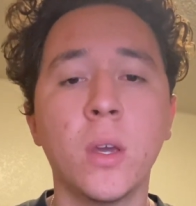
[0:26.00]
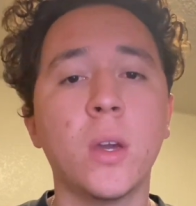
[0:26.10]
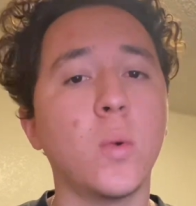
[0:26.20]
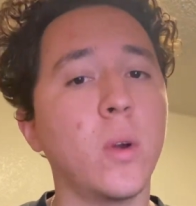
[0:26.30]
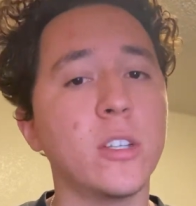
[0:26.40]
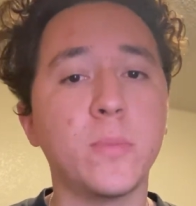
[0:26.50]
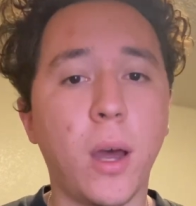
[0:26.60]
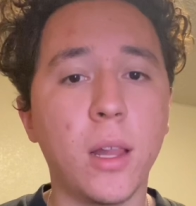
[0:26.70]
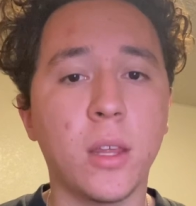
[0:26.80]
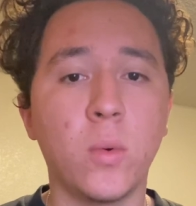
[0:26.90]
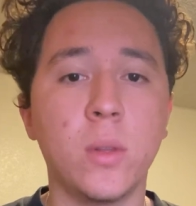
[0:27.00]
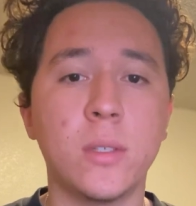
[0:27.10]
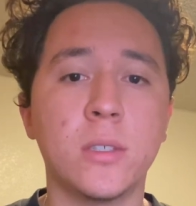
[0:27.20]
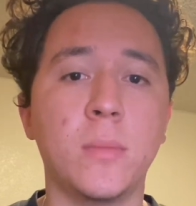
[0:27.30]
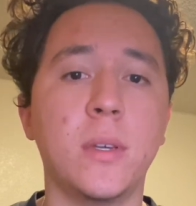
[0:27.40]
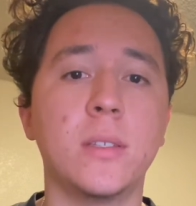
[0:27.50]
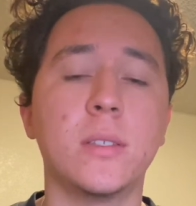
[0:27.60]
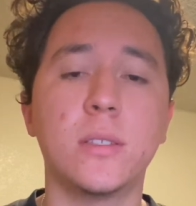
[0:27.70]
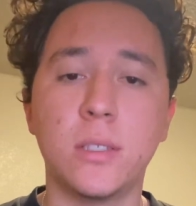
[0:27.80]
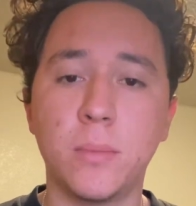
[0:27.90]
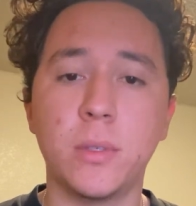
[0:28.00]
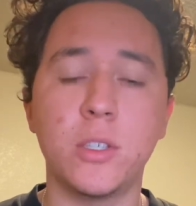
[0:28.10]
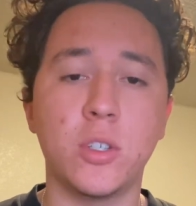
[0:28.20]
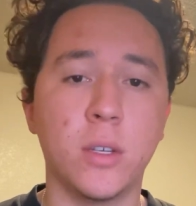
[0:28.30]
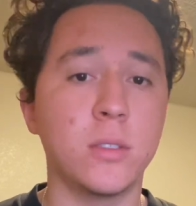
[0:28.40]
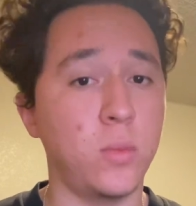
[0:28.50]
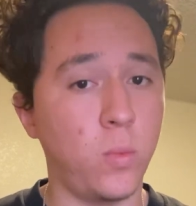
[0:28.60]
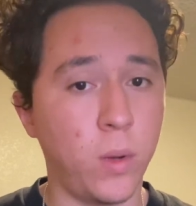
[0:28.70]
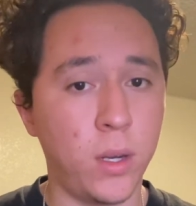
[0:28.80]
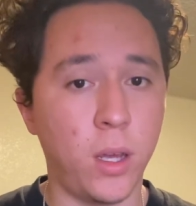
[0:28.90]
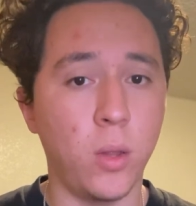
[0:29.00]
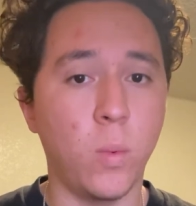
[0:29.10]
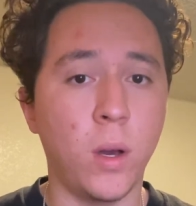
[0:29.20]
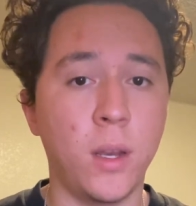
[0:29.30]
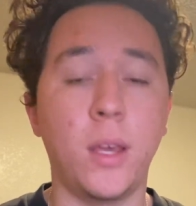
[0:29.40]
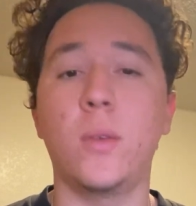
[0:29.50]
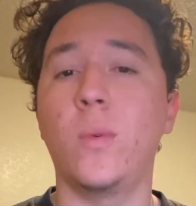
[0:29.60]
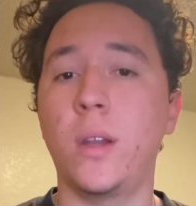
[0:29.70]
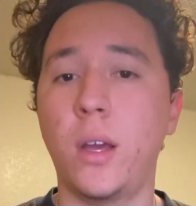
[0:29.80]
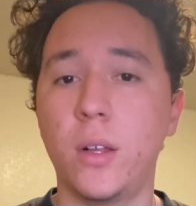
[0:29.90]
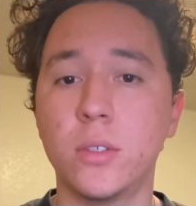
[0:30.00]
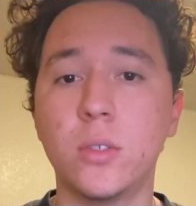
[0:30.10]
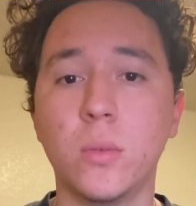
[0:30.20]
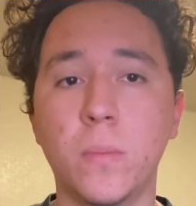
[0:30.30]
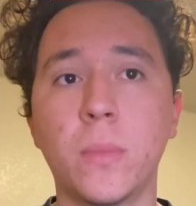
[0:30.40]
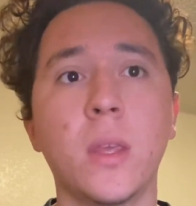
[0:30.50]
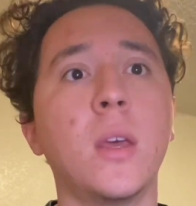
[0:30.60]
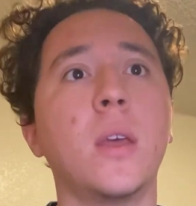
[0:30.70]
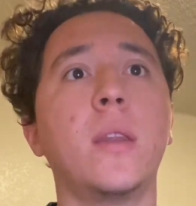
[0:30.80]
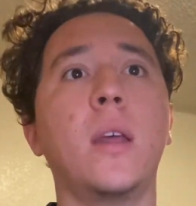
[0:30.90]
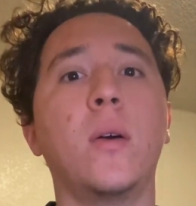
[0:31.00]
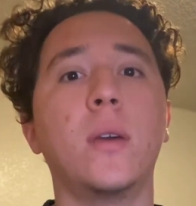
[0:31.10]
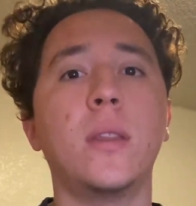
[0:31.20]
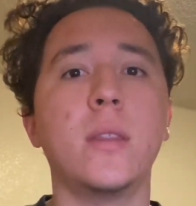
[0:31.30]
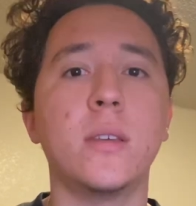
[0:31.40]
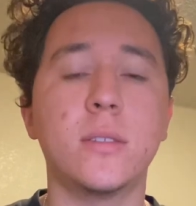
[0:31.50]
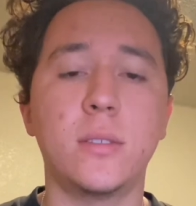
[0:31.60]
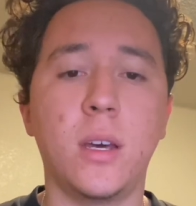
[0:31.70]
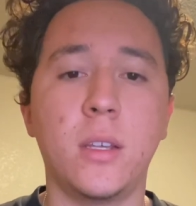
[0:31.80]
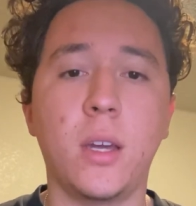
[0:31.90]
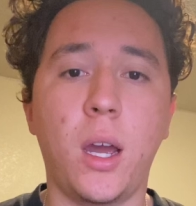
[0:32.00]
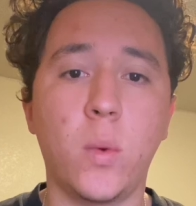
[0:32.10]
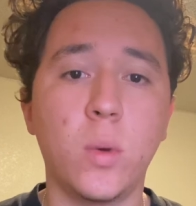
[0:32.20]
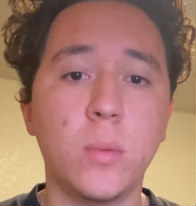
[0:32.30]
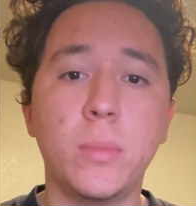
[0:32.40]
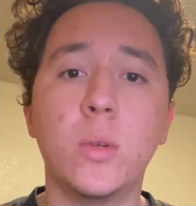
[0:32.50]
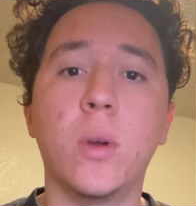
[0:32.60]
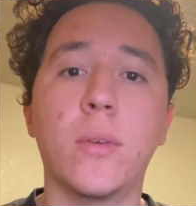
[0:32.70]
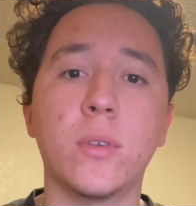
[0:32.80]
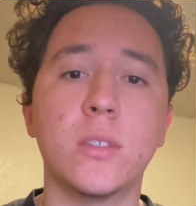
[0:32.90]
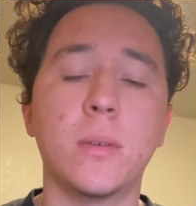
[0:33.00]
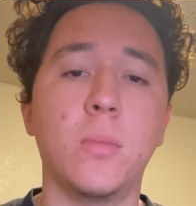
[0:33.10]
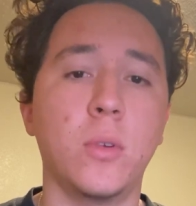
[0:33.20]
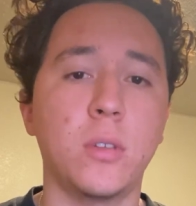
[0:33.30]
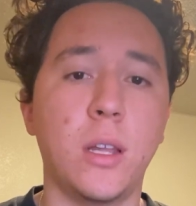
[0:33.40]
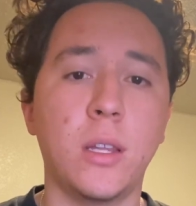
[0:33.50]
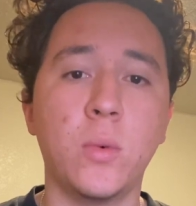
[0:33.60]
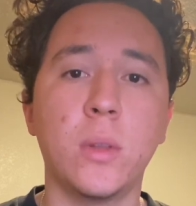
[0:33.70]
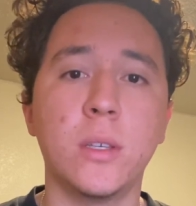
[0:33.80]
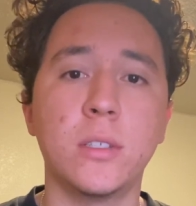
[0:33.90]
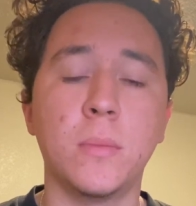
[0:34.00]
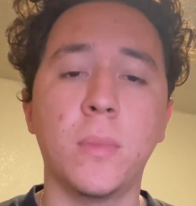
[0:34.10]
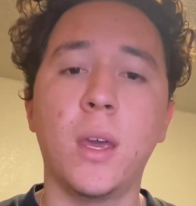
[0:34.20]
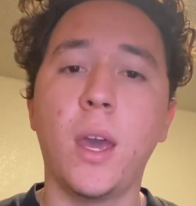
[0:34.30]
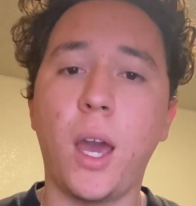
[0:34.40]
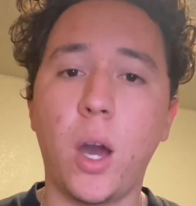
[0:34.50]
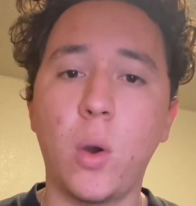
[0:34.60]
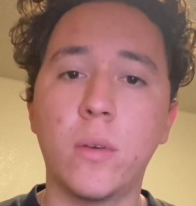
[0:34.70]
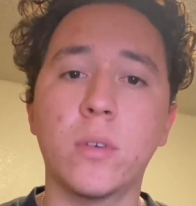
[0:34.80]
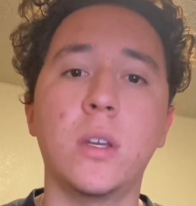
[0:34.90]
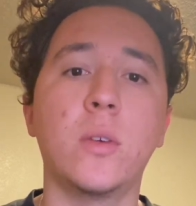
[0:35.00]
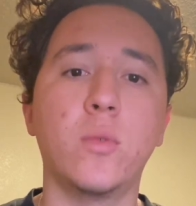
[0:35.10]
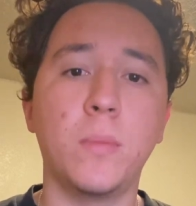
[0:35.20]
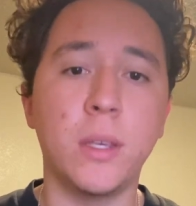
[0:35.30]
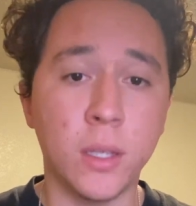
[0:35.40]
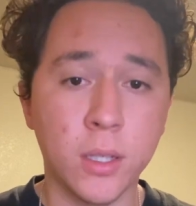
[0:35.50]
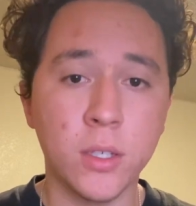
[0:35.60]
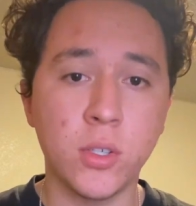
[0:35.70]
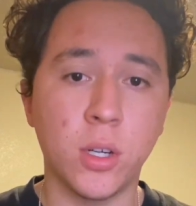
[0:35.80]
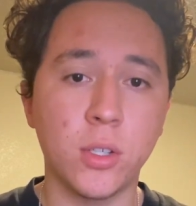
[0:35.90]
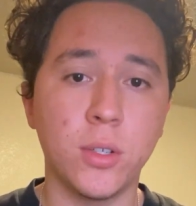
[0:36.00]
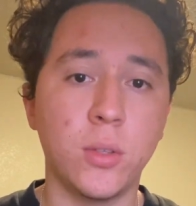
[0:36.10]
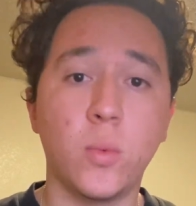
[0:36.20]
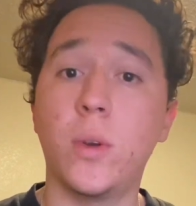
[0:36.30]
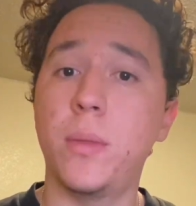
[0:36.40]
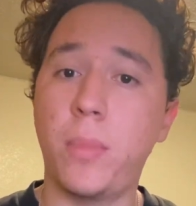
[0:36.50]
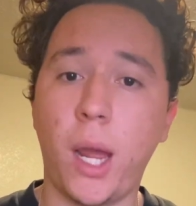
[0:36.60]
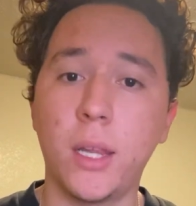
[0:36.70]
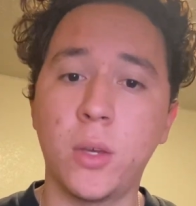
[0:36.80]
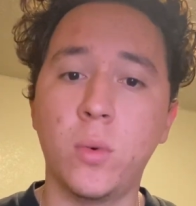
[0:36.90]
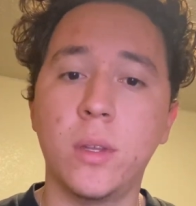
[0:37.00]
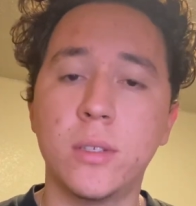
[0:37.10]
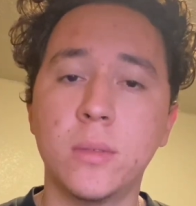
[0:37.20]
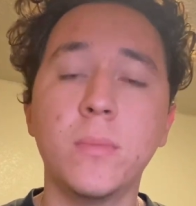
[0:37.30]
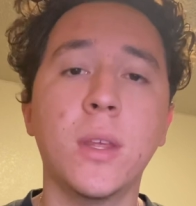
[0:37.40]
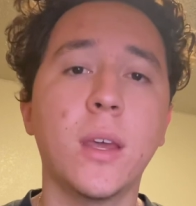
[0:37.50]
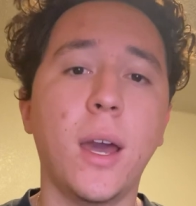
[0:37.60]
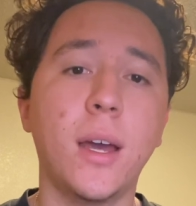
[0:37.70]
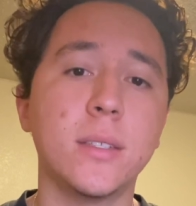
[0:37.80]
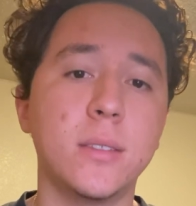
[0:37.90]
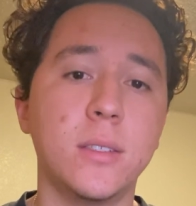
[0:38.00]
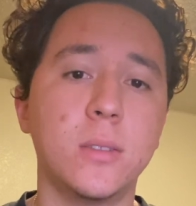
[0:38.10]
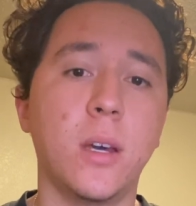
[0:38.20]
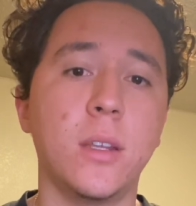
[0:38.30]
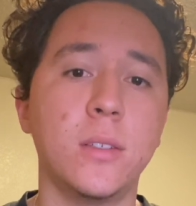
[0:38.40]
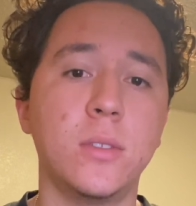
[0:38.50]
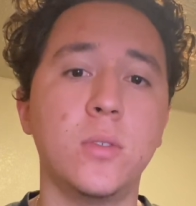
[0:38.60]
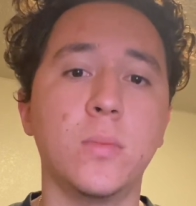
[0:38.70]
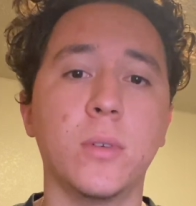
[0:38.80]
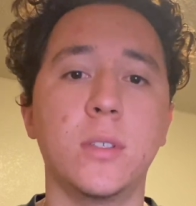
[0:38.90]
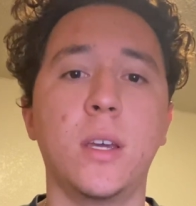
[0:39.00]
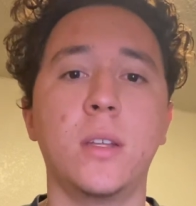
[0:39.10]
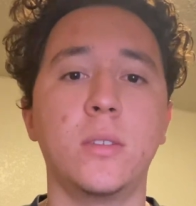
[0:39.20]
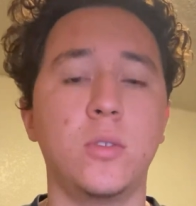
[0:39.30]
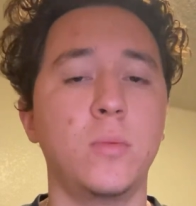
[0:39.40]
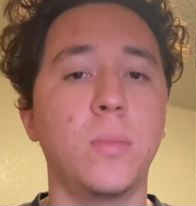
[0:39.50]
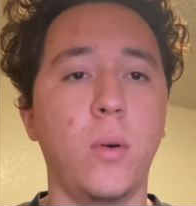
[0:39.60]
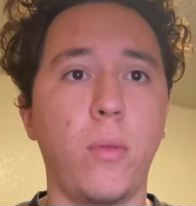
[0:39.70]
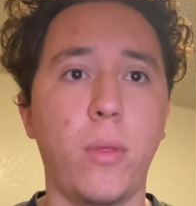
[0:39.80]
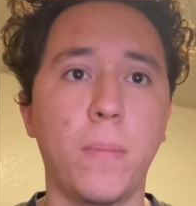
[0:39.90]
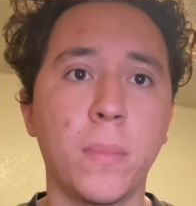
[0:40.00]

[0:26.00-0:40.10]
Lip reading: whereas bilingualism is simply just one L1 and one L2. Now, in this study, I will be referencing multilingualism, however, it will be in conjunction with bilingualism, as these studies do pertain to both.